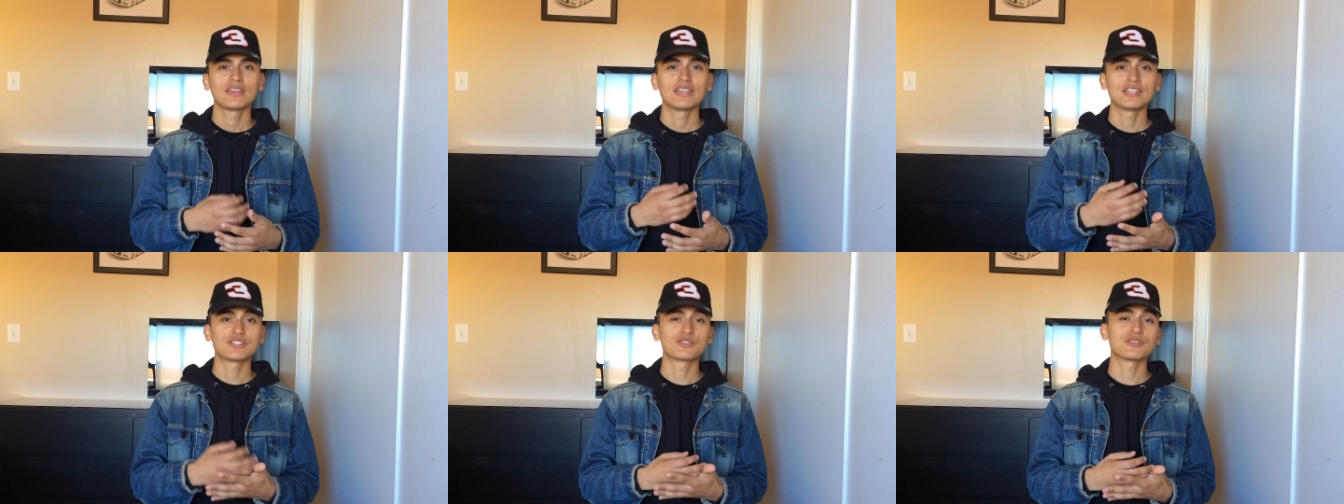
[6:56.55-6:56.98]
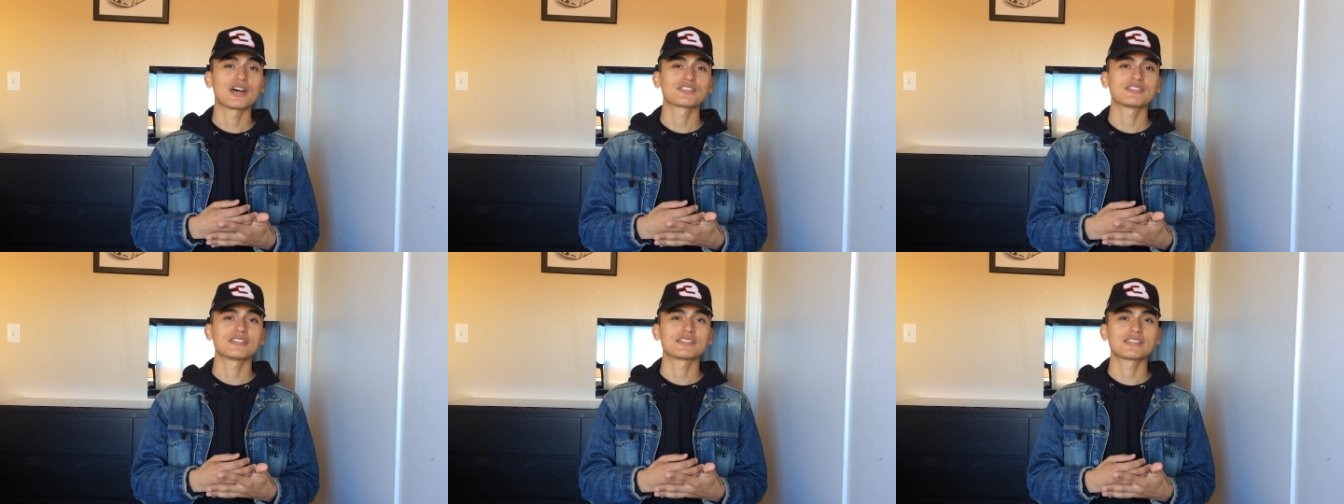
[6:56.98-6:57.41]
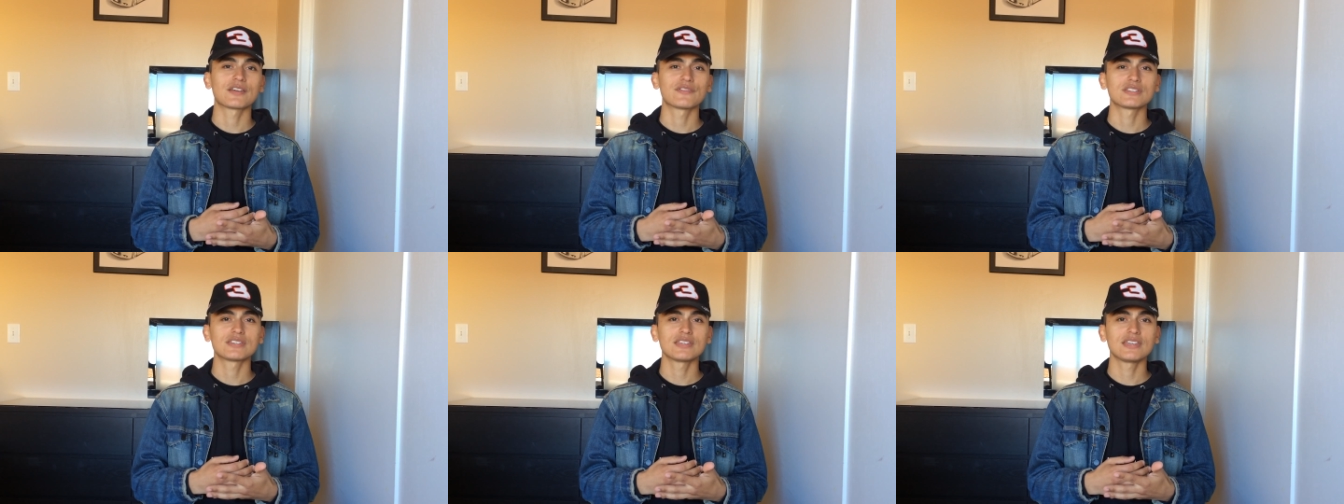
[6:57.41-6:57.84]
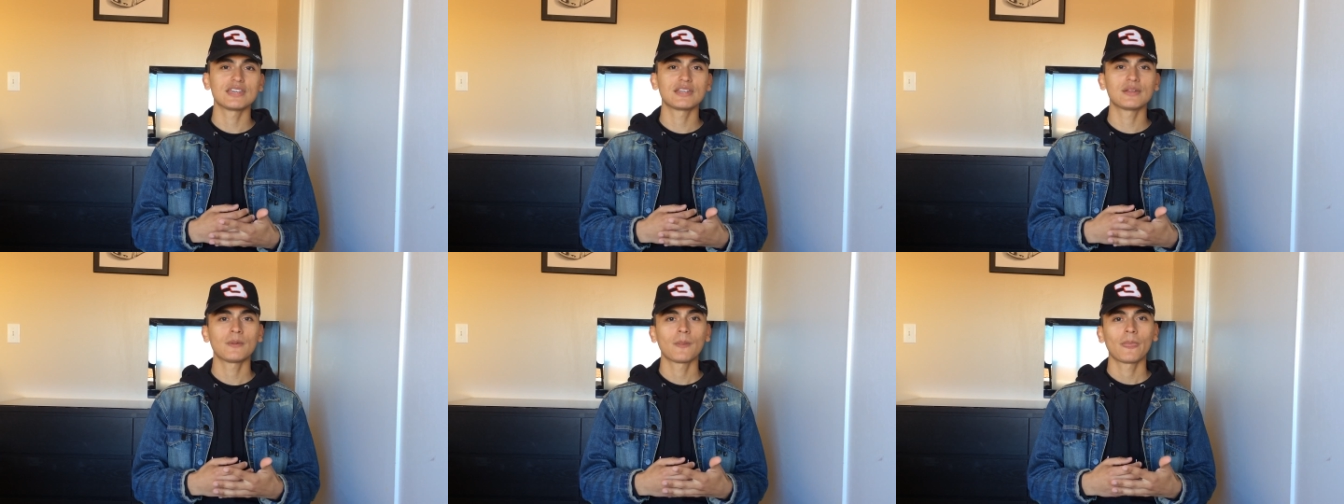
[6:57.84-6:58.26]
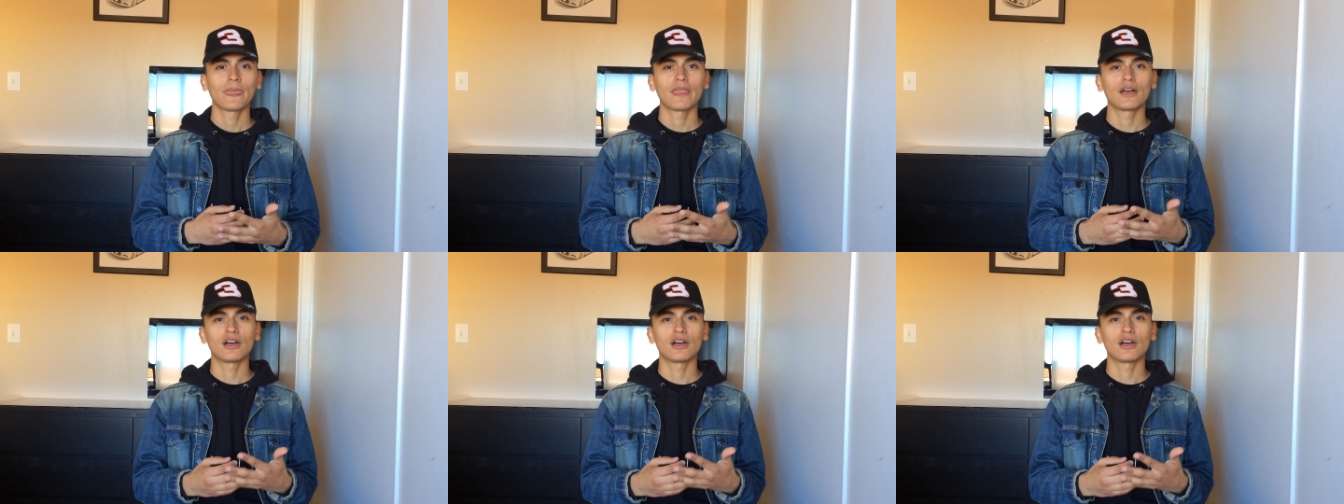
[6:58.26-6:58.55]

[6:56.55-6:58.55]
in 2017.